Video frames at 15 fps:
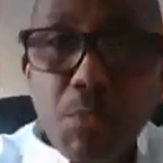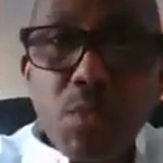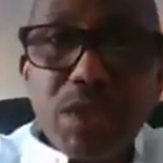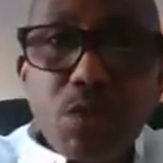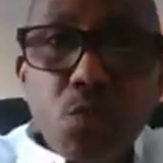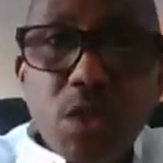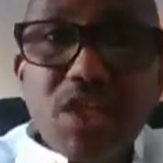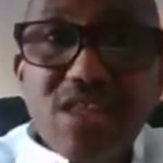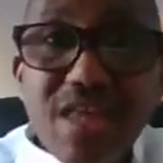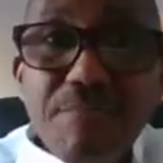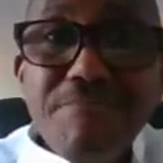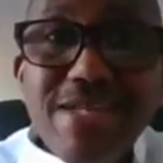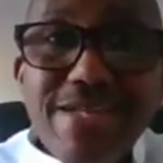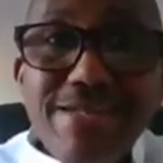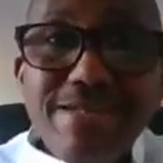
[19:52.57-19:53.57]
with what is
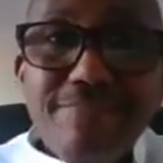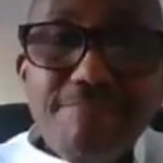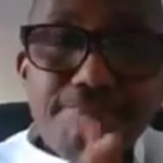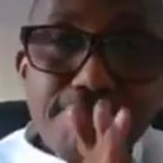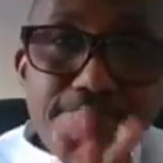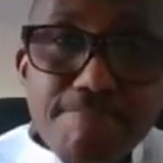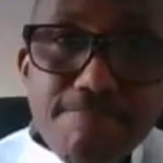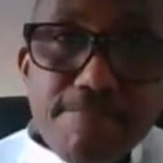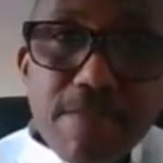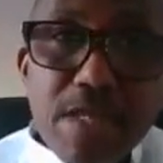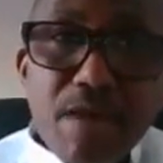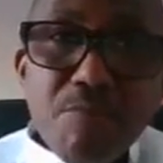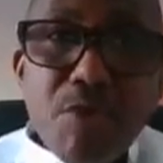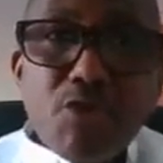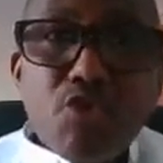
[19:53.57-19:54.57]
happening,
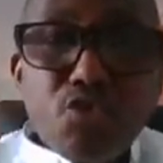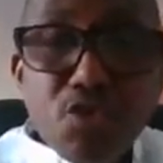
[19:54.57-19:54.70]
but you